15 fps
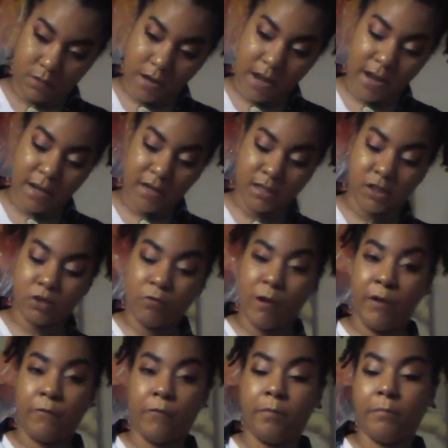And it's
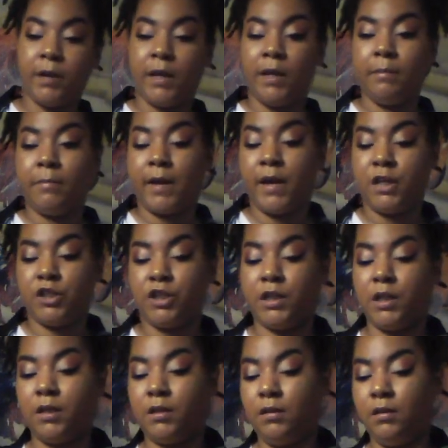great for money
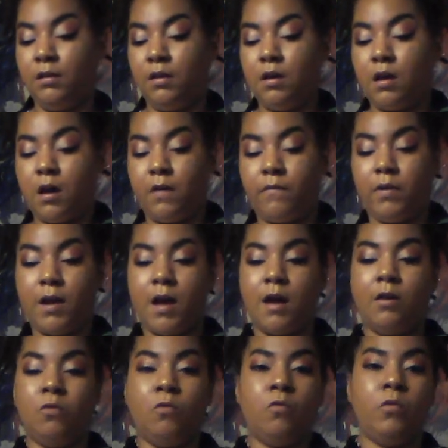magic.
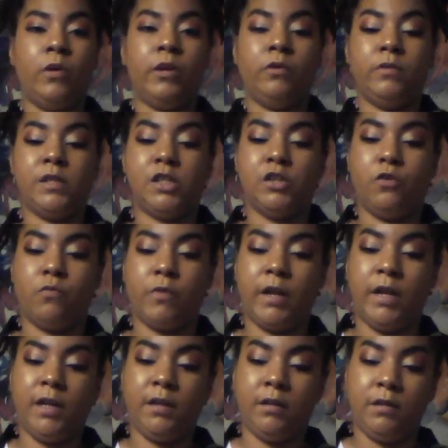Avocado oil, it's
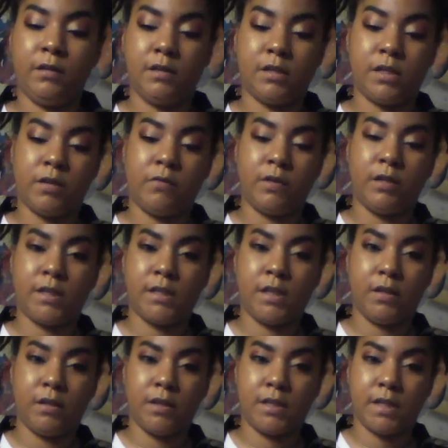green. So you
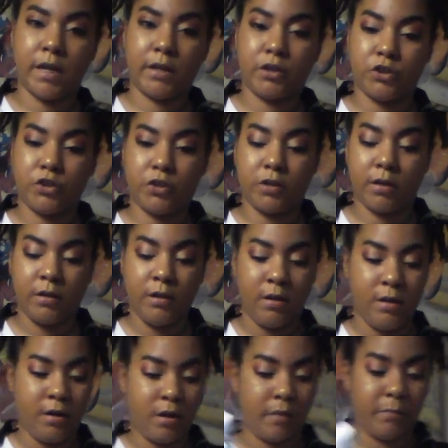see the texture.
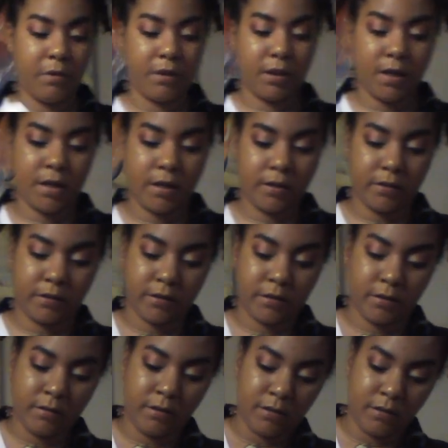The color.
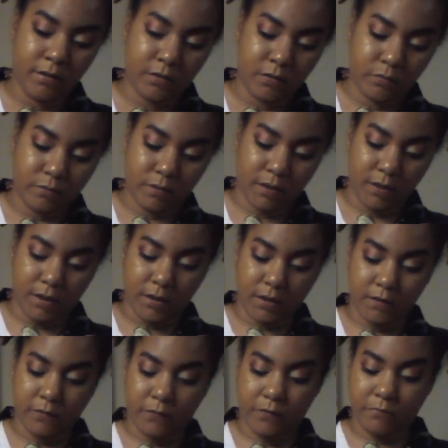It's really
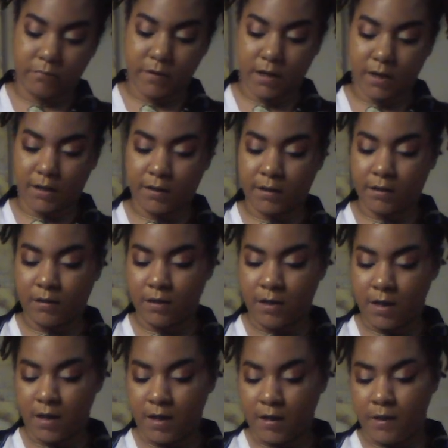good for money
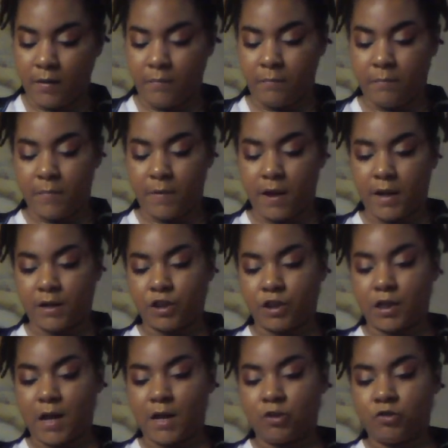
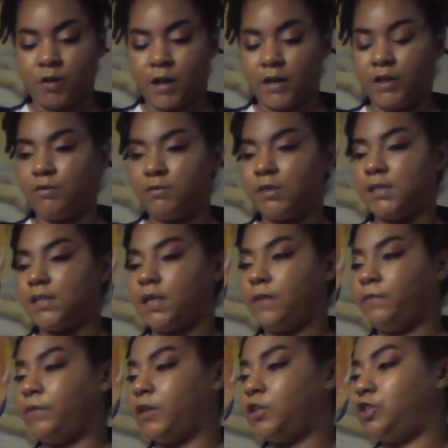magic. I try to use stuff
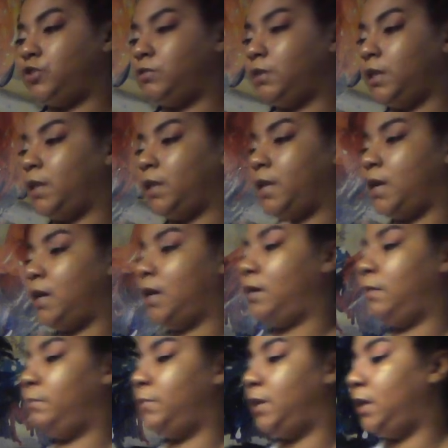that you
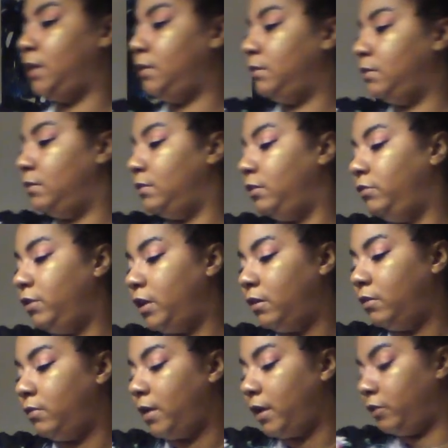can get, you
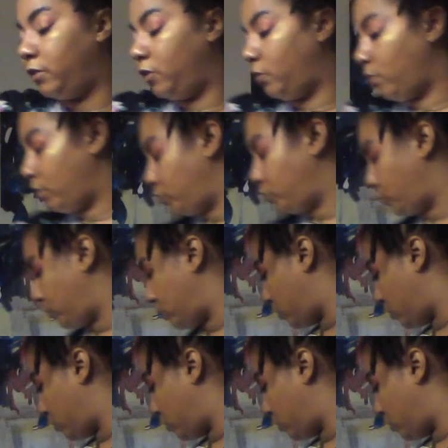know, at the grocery